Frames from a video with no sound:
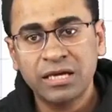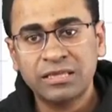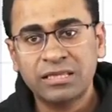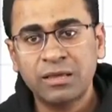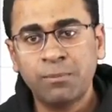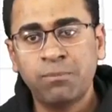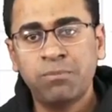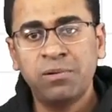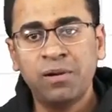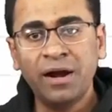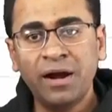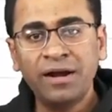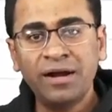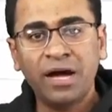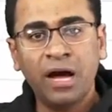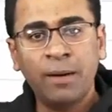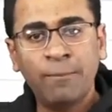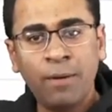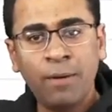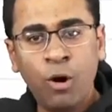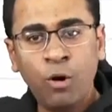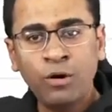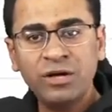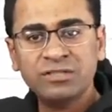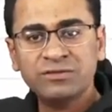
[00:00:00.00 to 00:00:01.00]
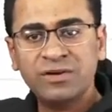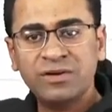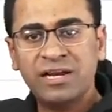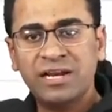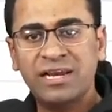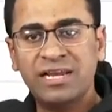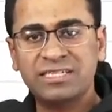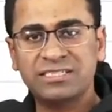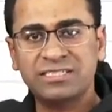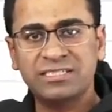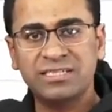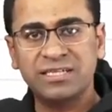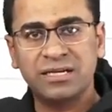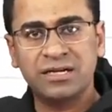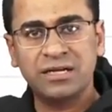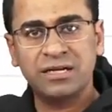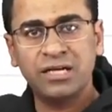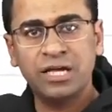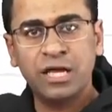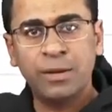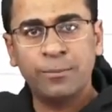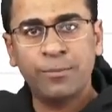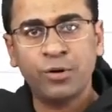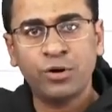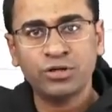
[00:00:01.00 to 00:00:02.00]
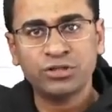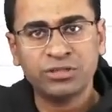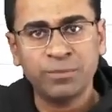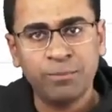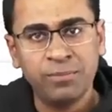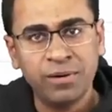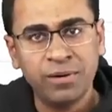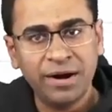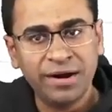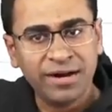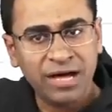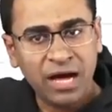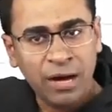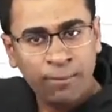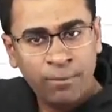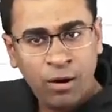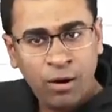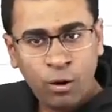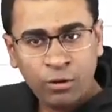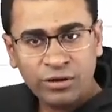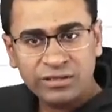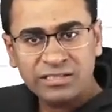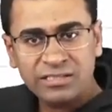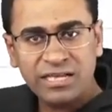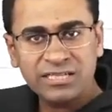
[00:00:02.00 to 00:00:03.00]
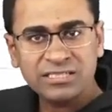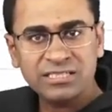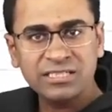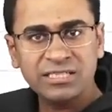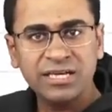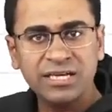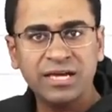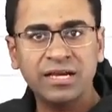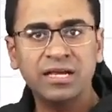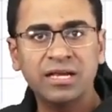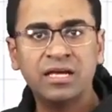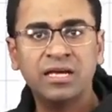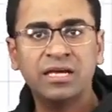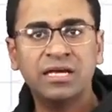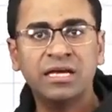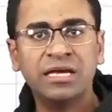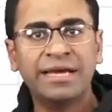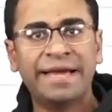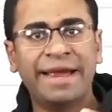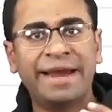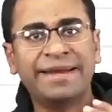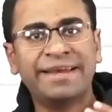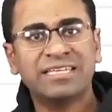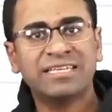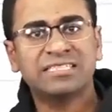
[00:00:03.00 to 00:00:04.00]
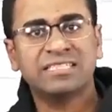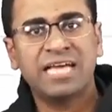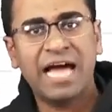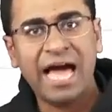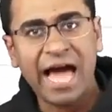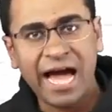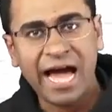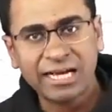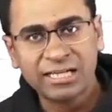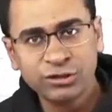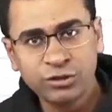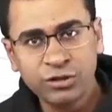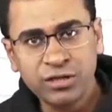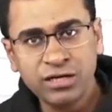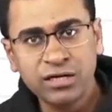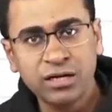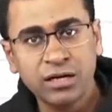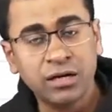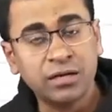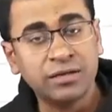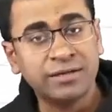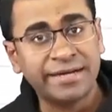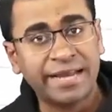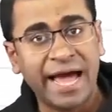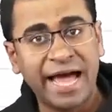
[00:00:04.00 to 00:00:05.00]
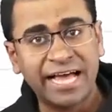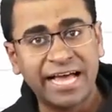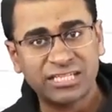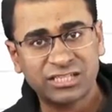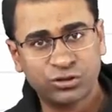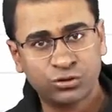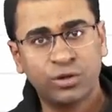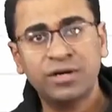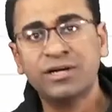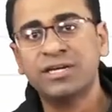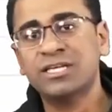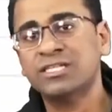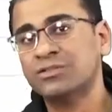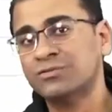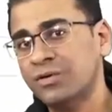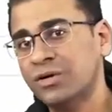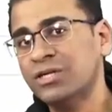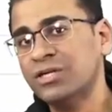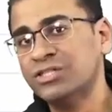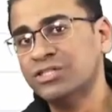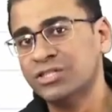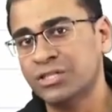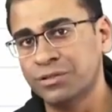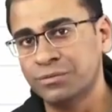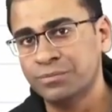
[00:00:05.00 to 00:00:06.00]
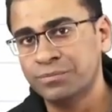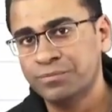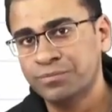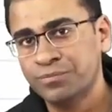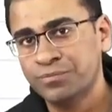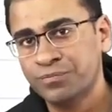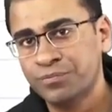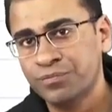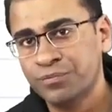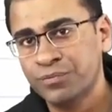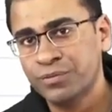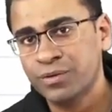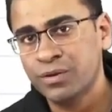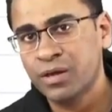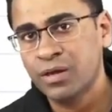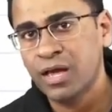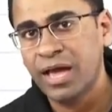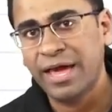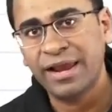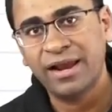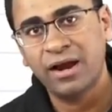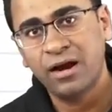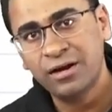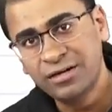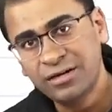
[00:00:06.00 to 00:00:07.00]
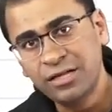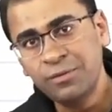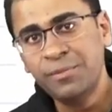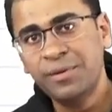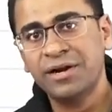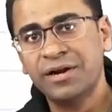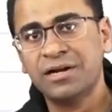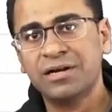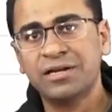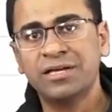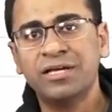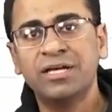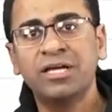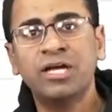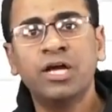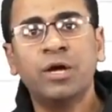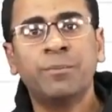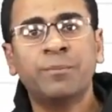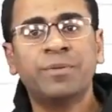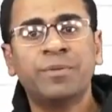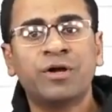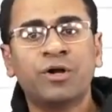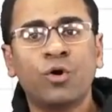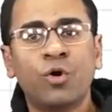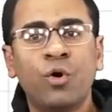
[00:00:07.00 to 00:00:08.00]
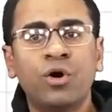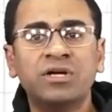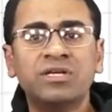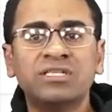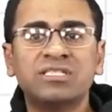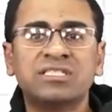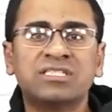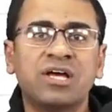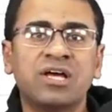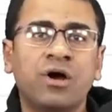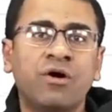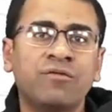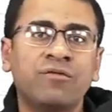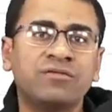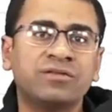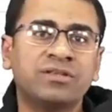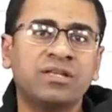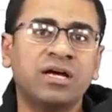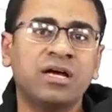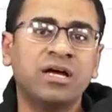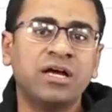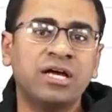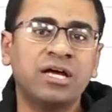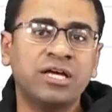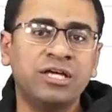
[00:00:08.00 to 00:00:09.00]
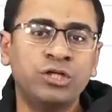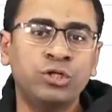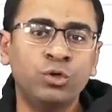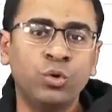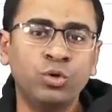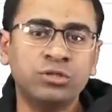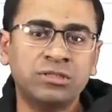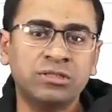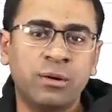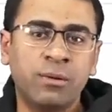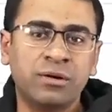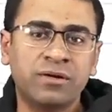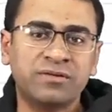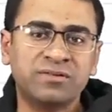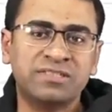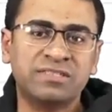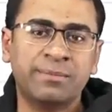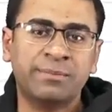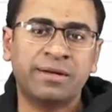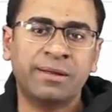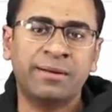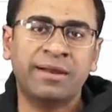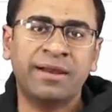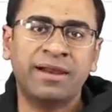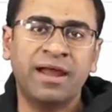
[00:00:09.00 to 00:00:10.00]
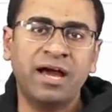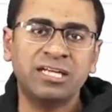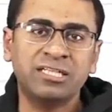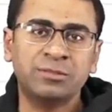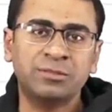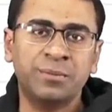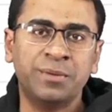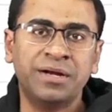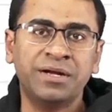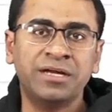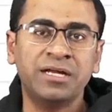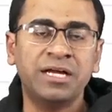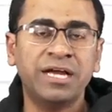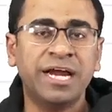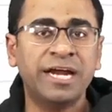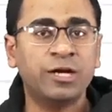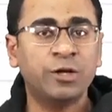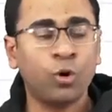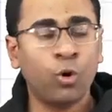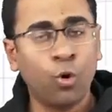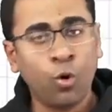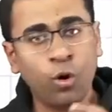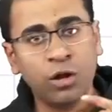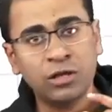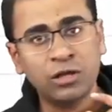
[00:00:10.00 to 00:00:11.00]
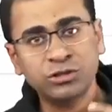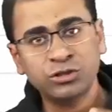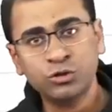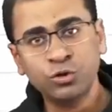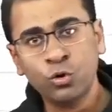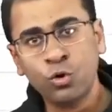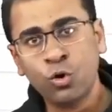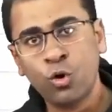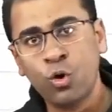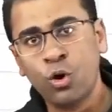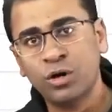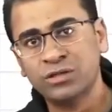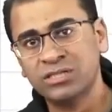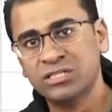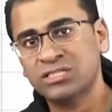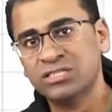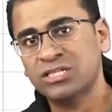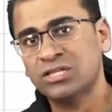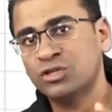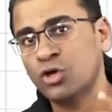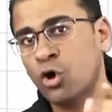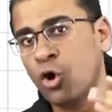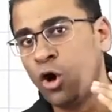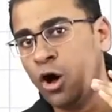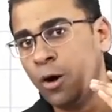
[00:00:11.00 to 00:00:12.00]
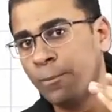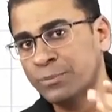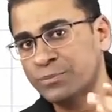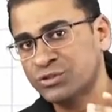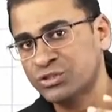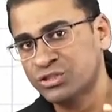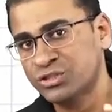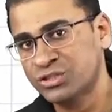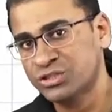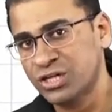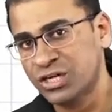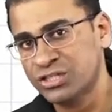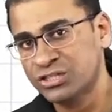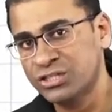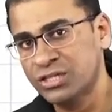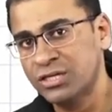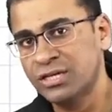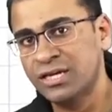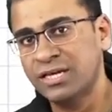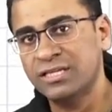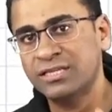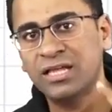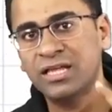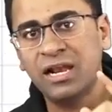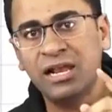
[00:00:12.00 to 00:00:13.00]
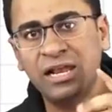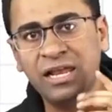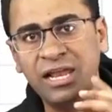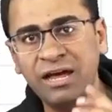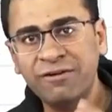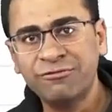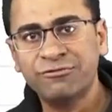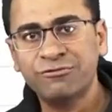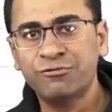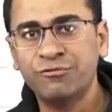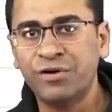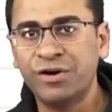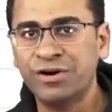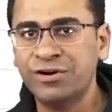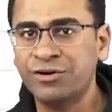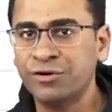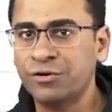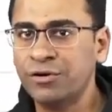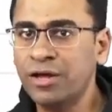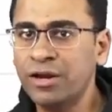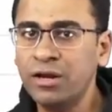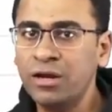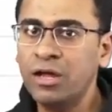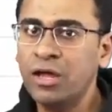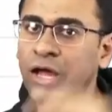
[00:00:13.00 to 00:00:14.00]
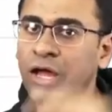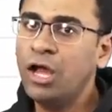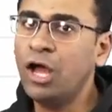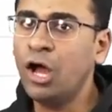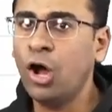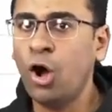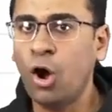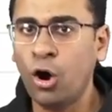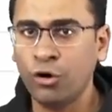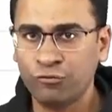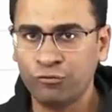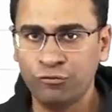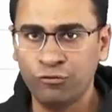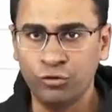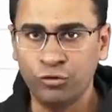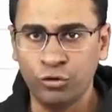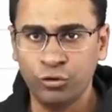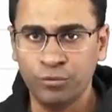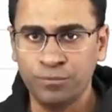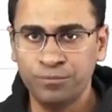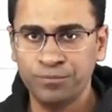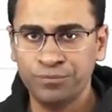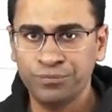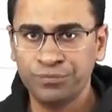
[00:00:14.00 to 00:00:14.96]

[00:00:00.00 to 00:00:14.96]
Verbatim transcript: The blood amount is very less here because the blood amount is less here, it is actually a diastolic dysfunction. And ultimately, because of the huge amount of septal enlargement, it also causes the obstruction in the left ventricular outflow